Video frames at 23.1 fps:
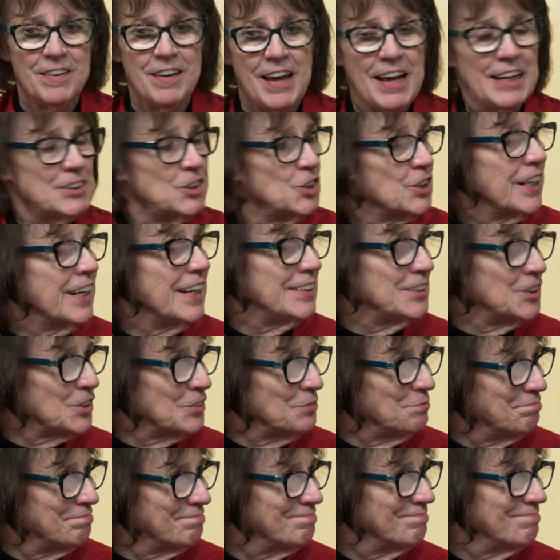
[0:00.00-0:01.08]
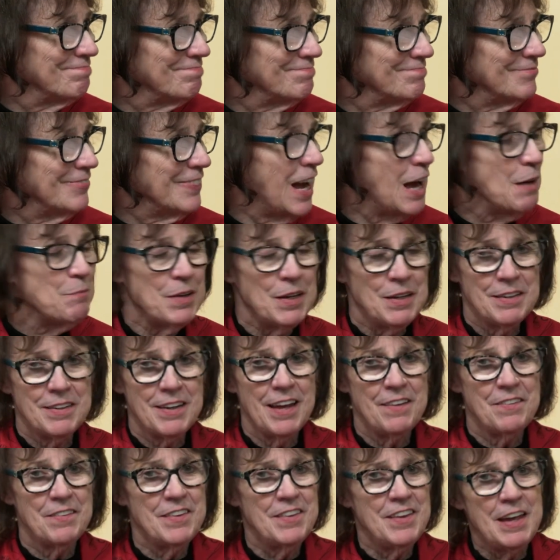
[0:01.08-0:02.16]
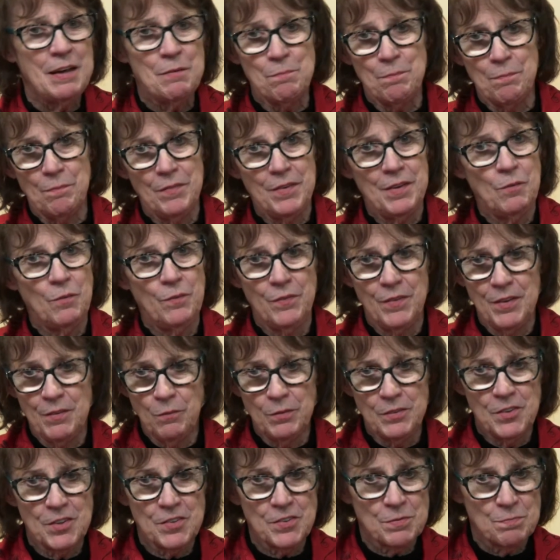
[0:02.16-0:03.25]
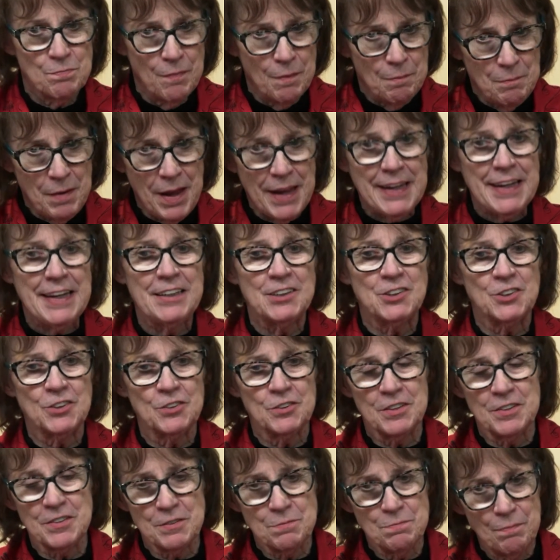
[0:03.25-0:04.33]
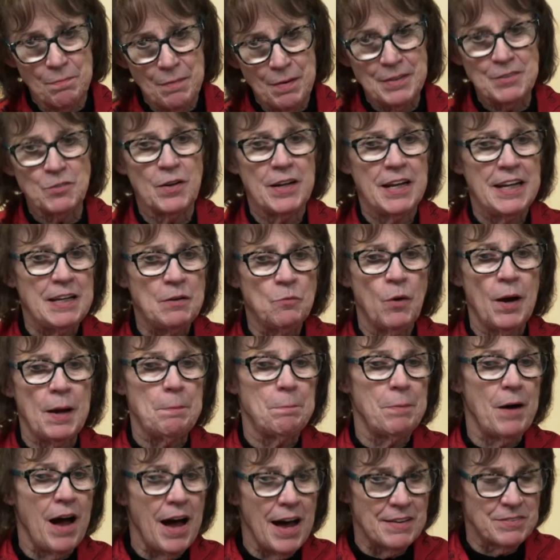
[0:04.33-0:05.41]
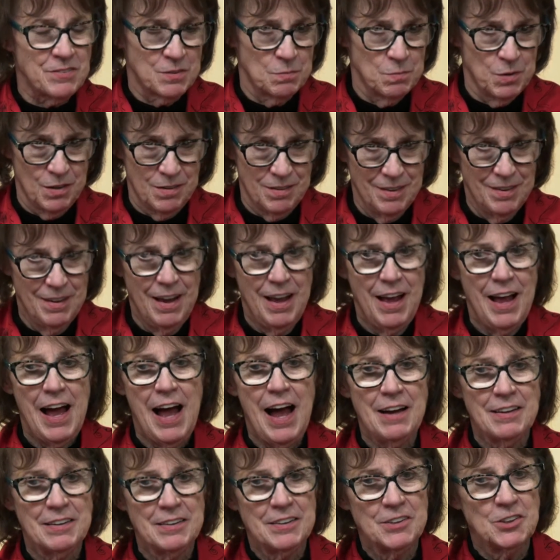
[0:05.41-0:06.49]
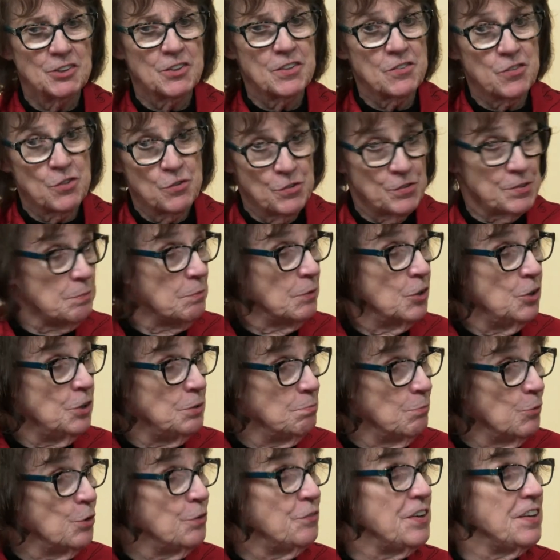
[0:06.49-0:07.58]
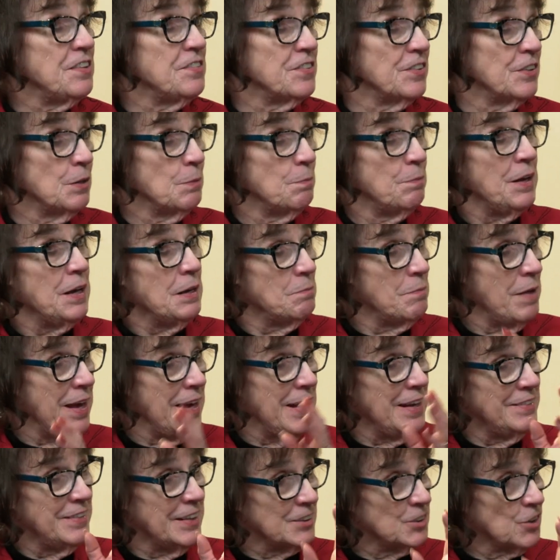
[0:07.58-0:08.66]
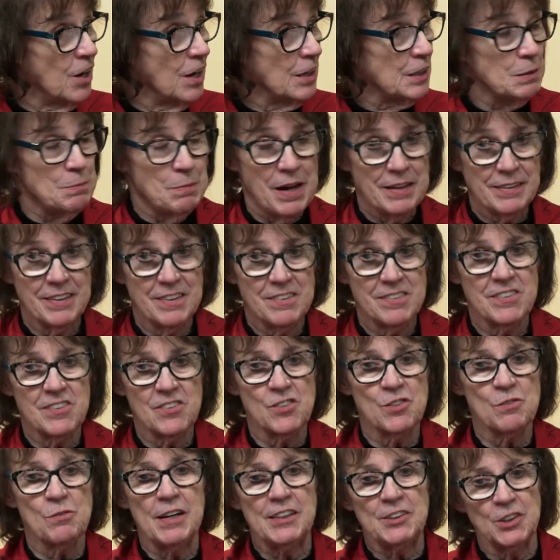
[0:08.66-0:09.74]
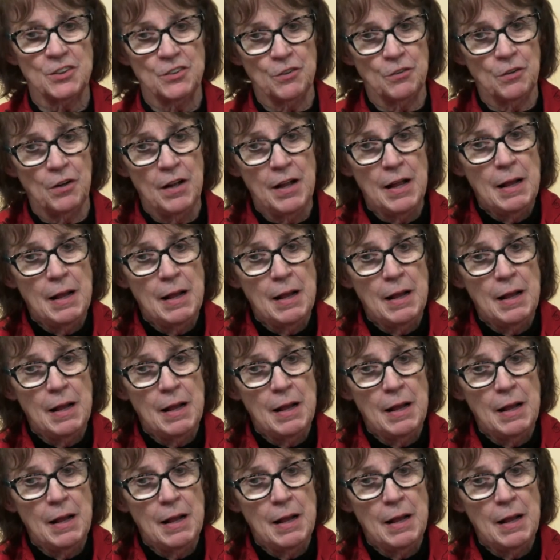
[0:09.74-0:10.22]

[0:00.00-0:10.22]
education. I mean, they just making sure as much any way possible. Through some good movies that are being made that talk about this situation, through